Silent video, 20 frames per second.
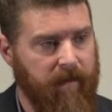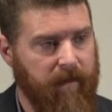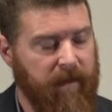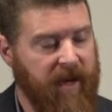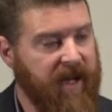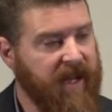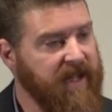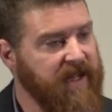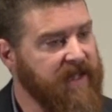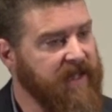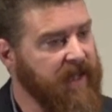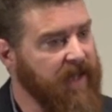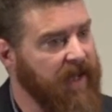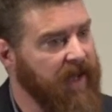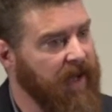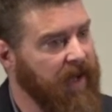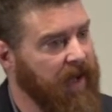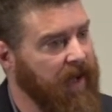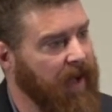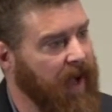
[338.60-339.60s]
Because
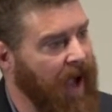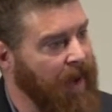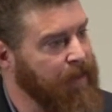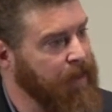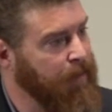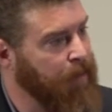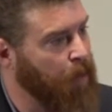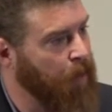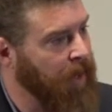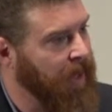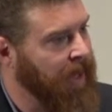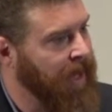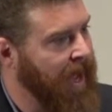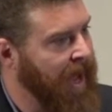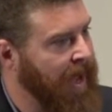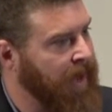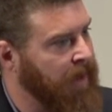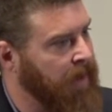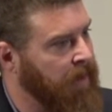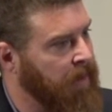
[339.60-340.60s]
I've been born
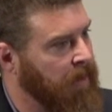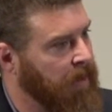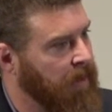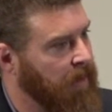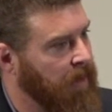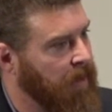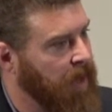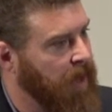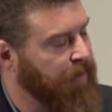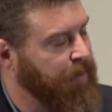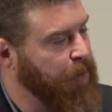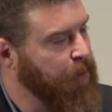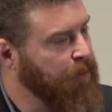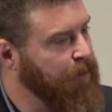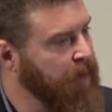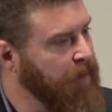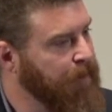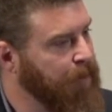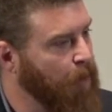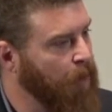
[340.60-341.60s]
again. If you've
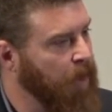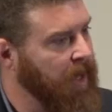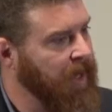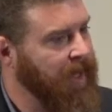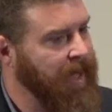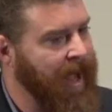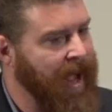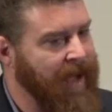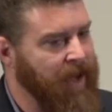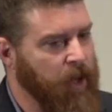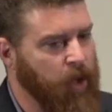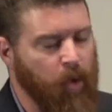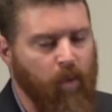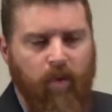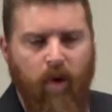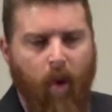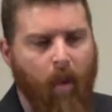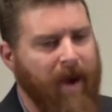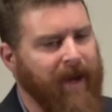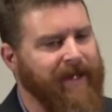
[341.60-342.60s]
been born again, you
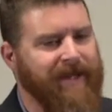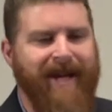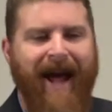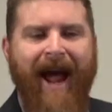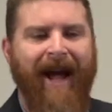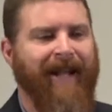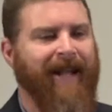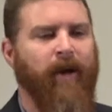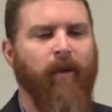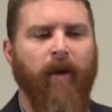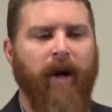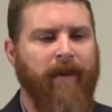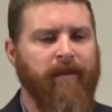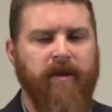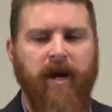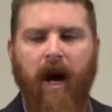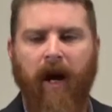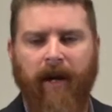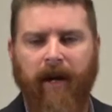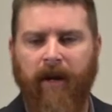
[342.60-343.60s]
know exactly what I'm
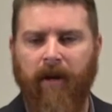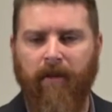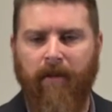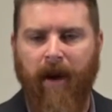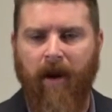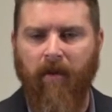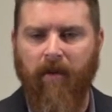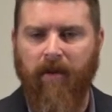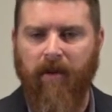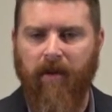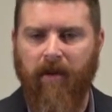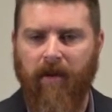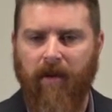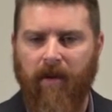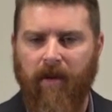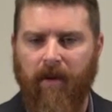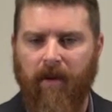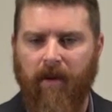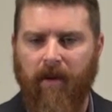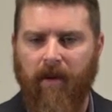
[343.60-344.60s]
talking about.
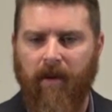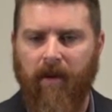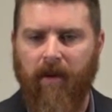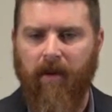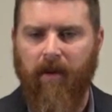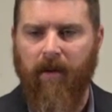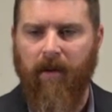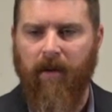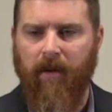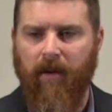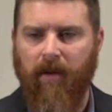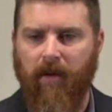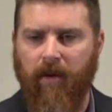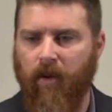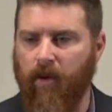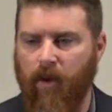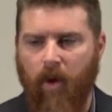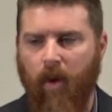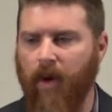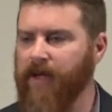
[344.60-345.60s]

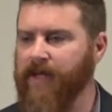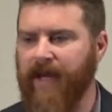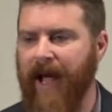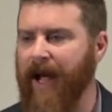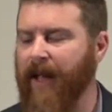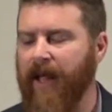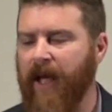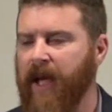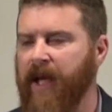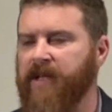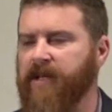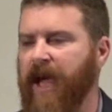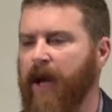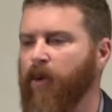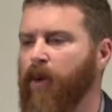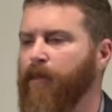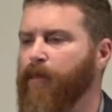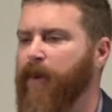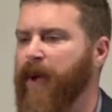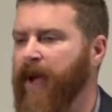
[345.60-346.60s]
You know exactly. It's
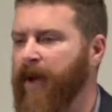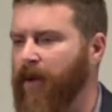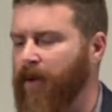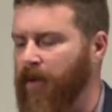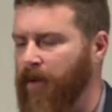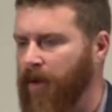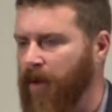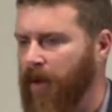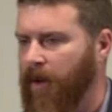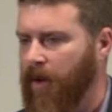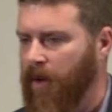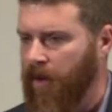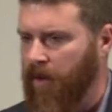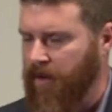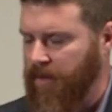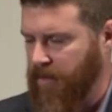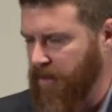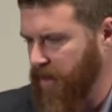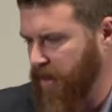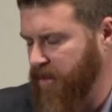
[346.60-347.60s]
like when Peter,
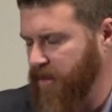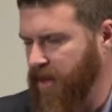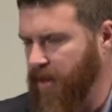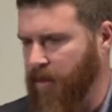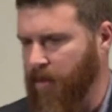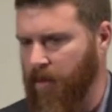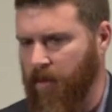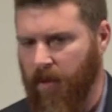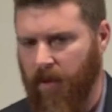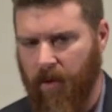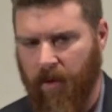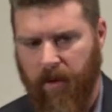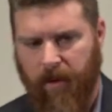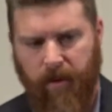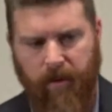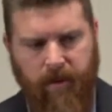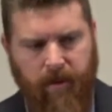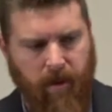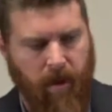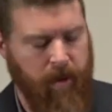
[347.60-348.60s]
they say, well, are
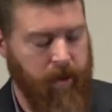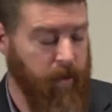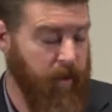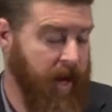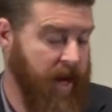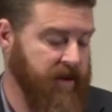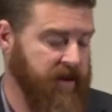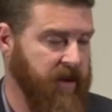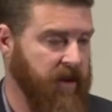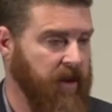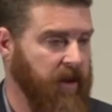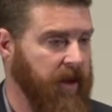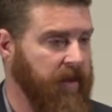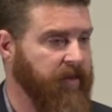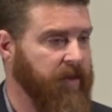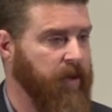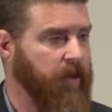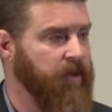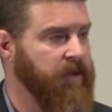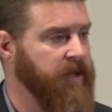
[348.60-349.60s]
you guys going to leave
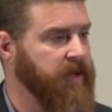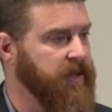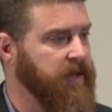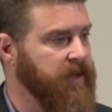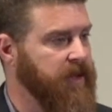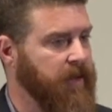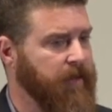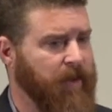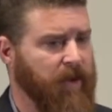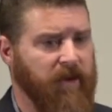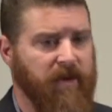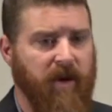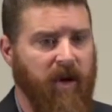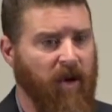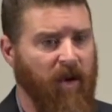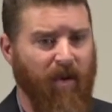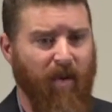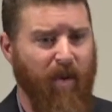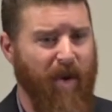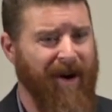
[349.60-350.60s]
too, Jesus said? And he goes,
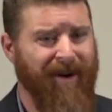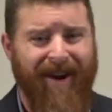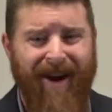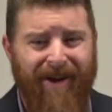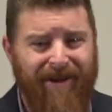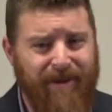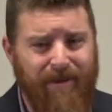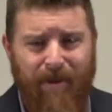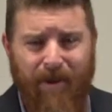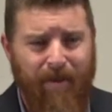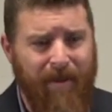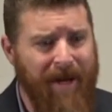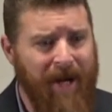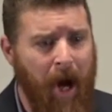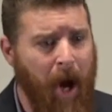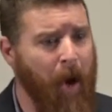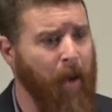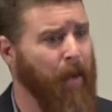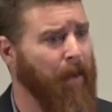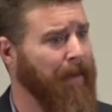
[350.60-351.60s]
where else would we
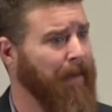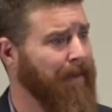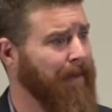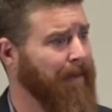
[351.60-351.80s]
go?